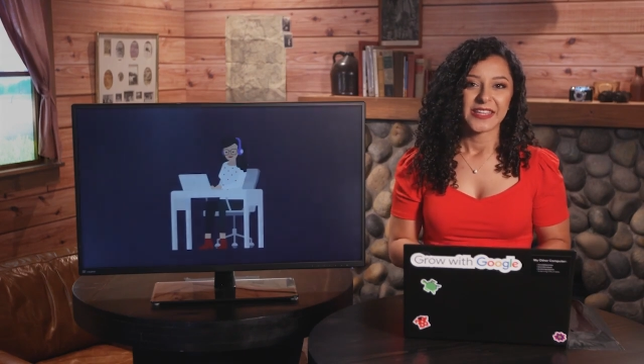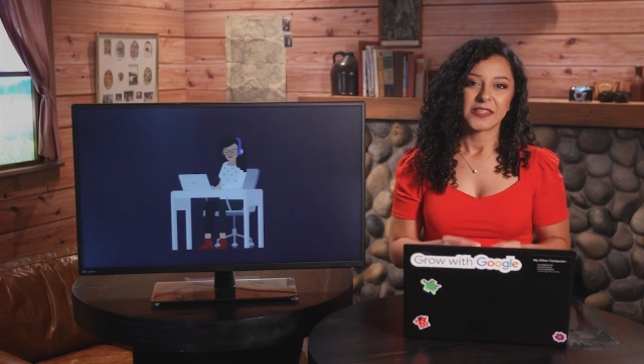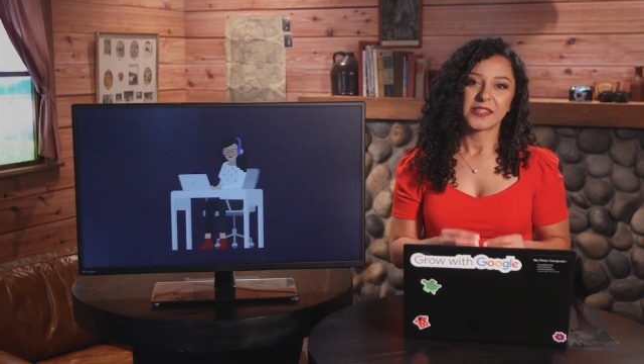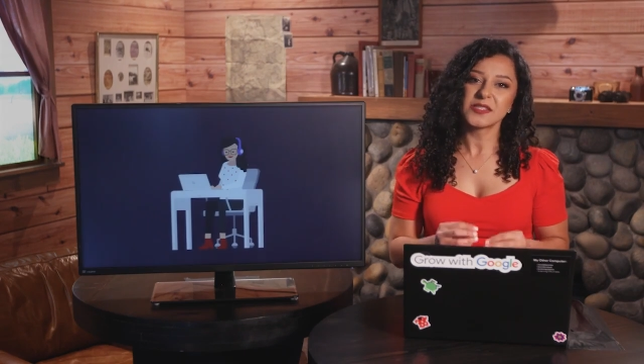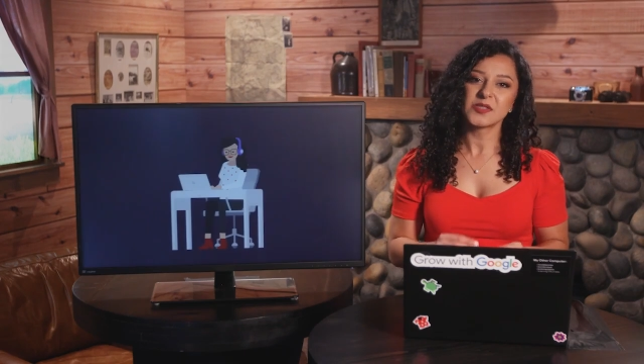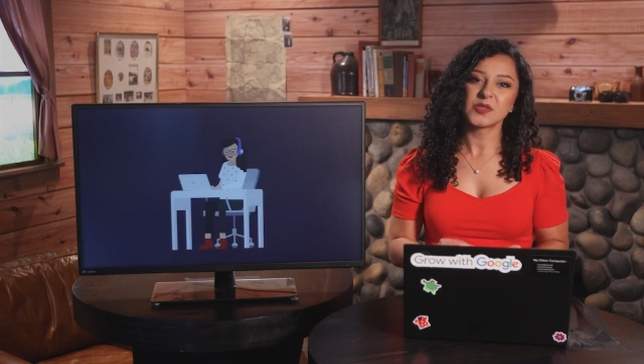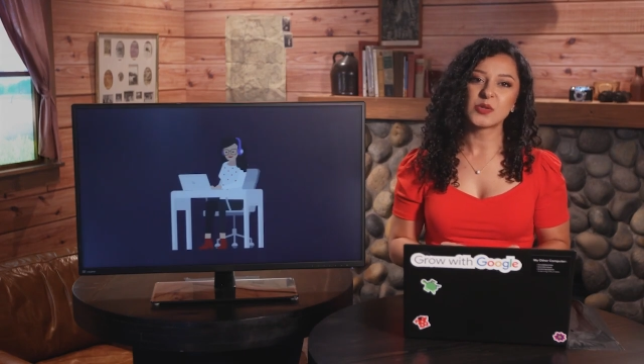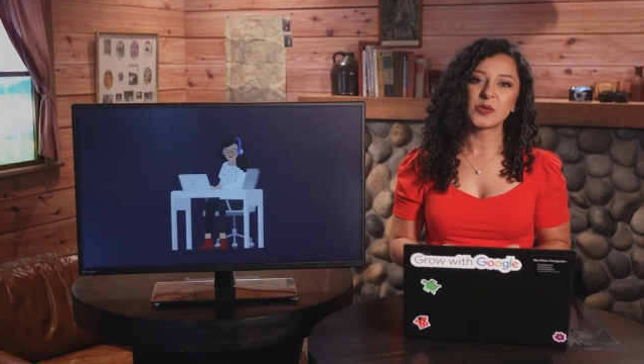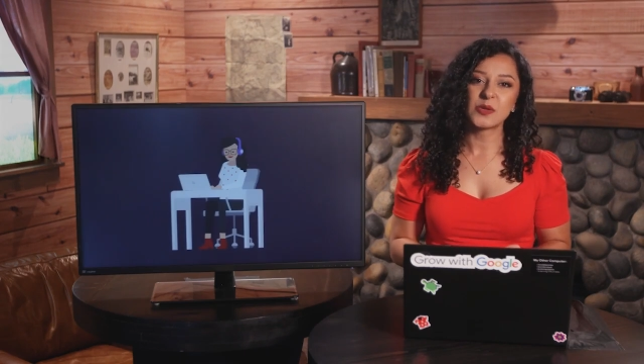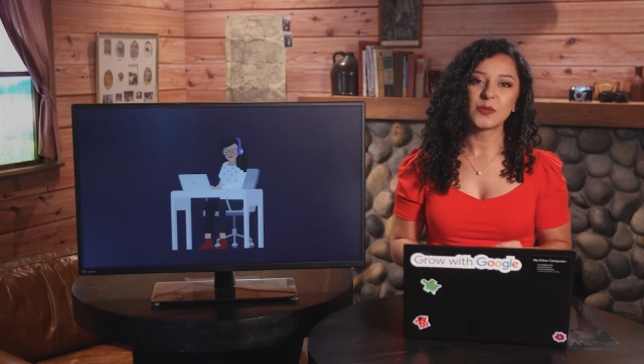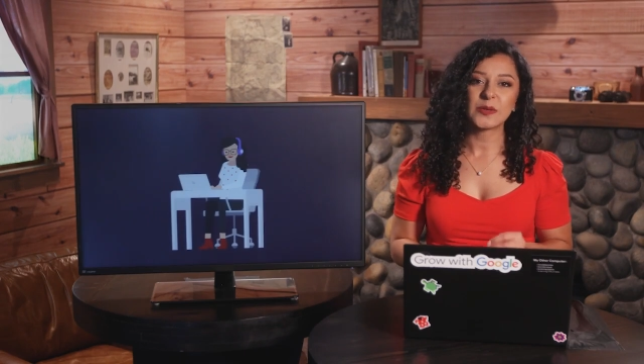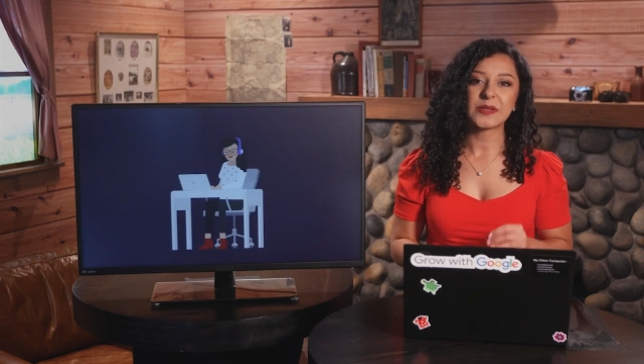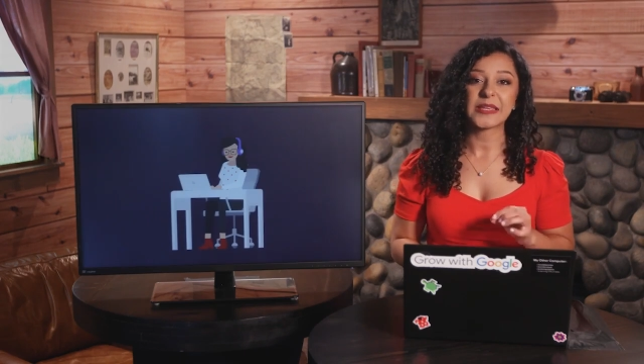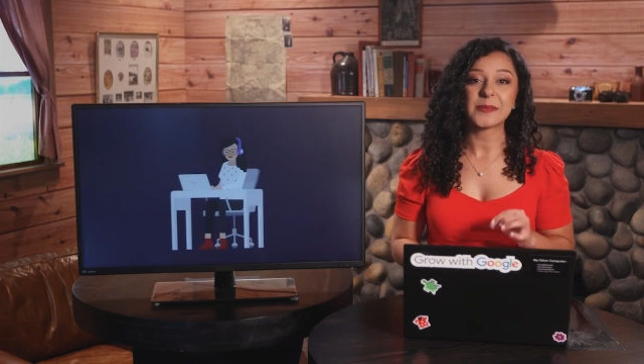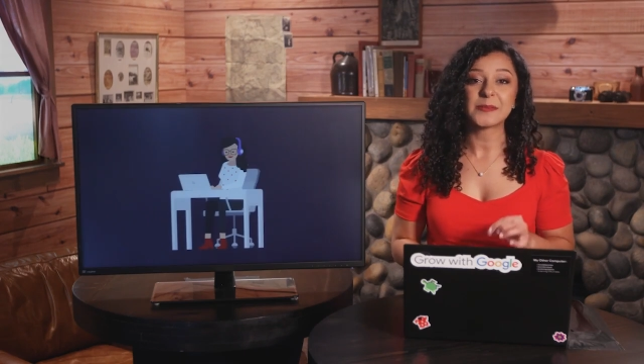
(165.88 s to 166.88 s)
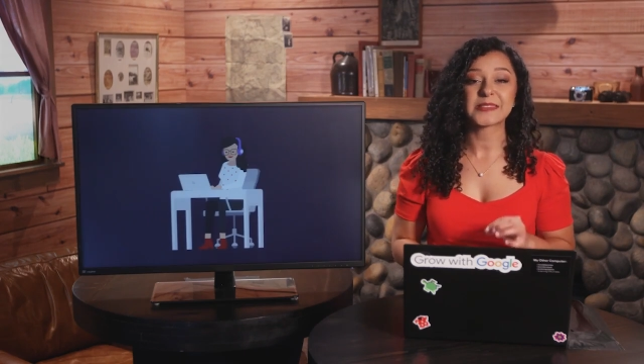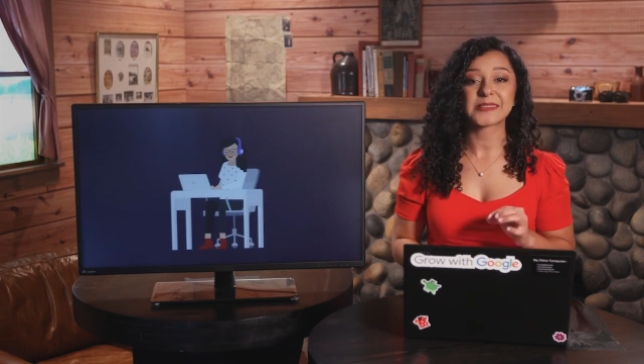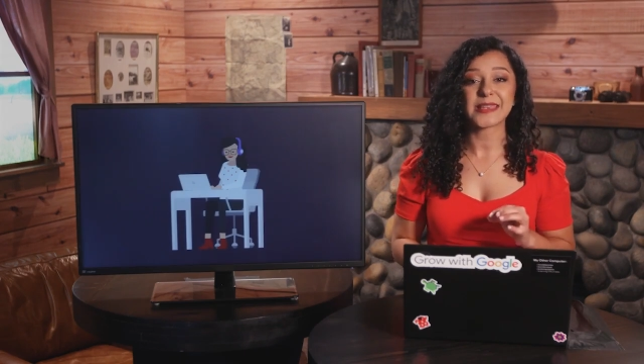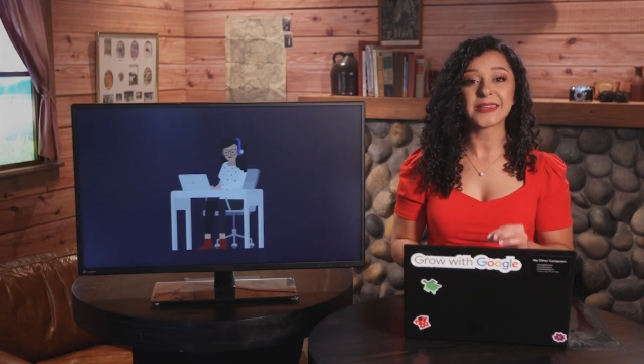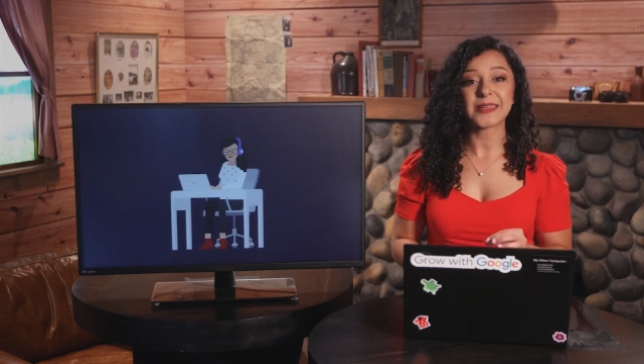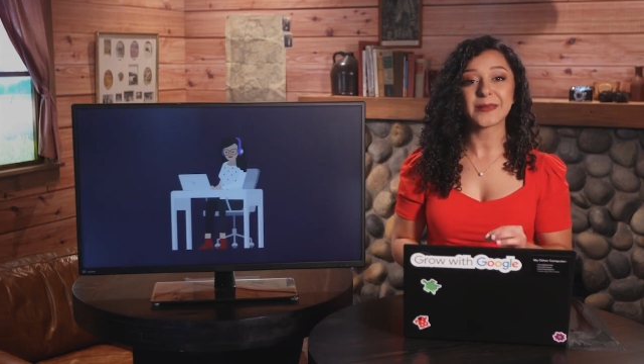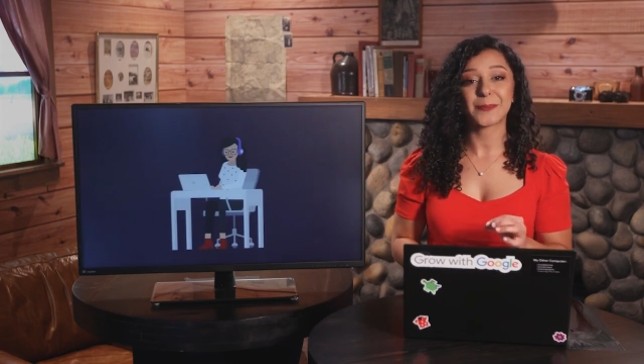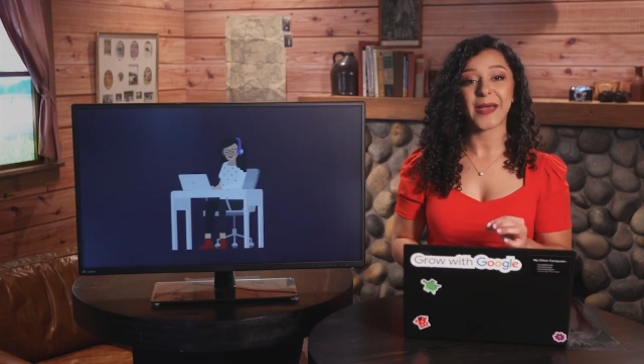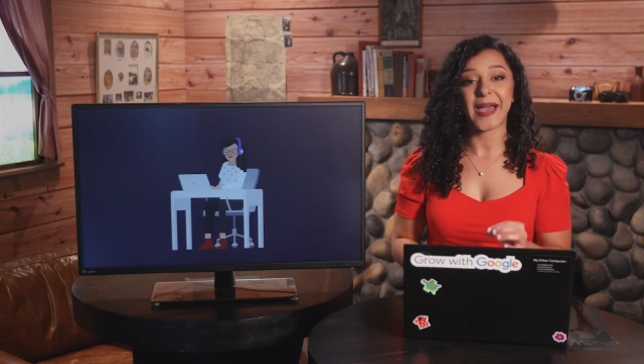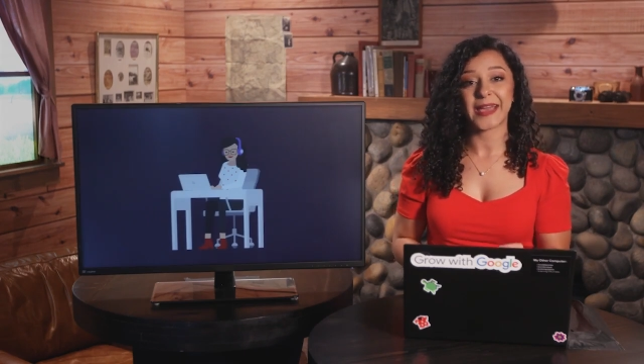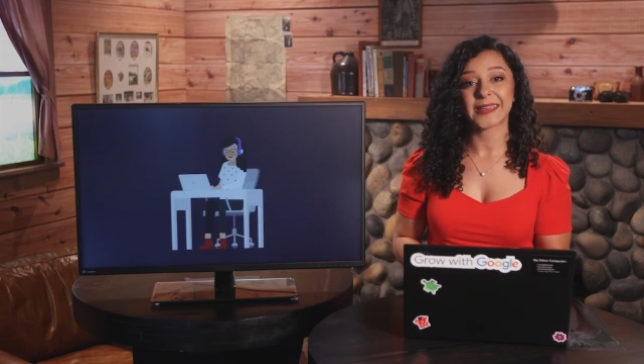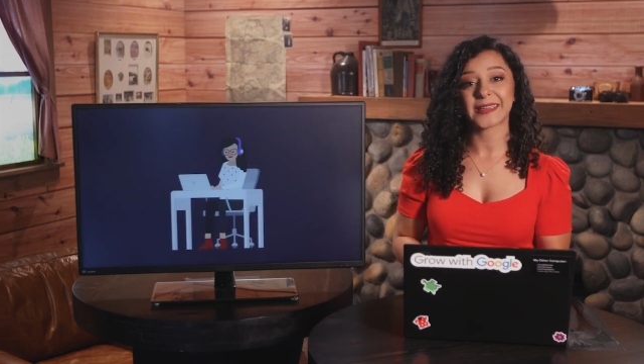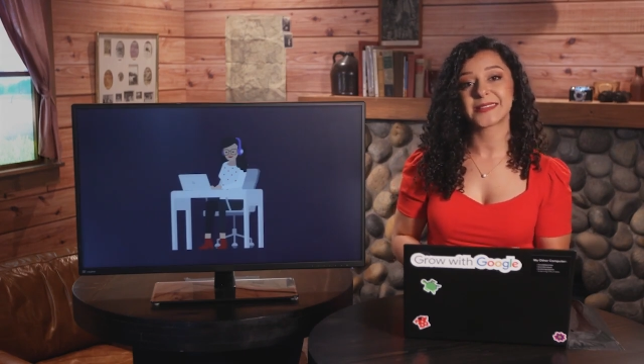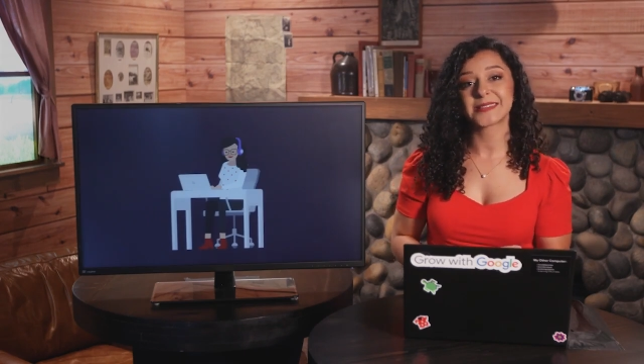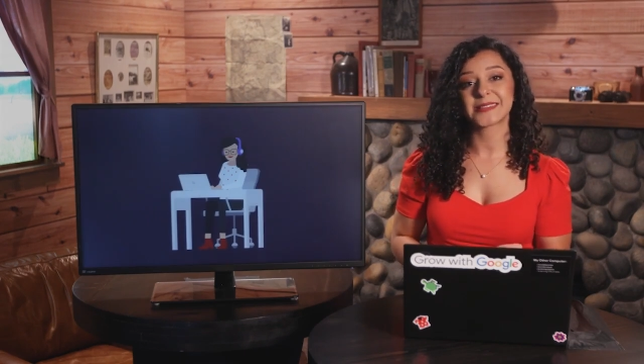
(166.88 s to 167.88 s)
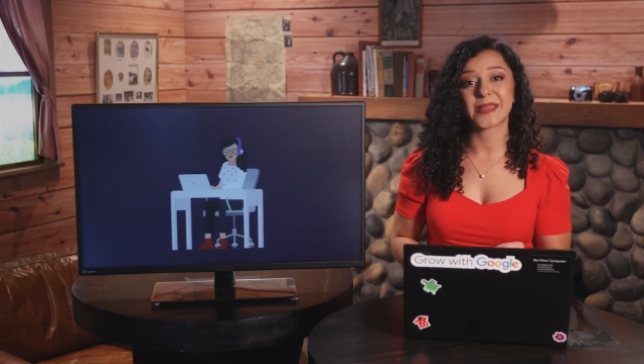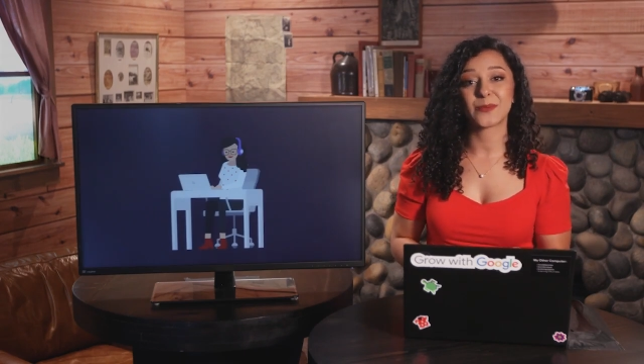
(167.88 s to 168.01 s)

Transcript: This tool will keep sending packets